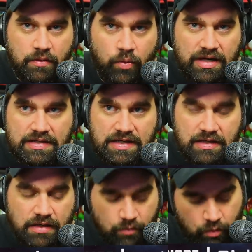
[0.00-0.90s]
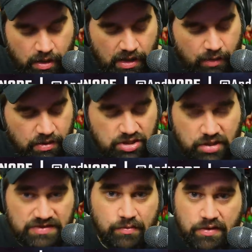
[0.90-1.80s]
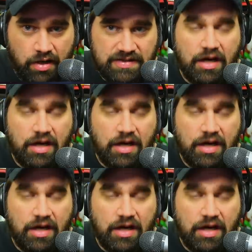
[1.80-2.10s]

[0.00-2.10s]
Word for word: what he did, and, and I want to share some thoughts.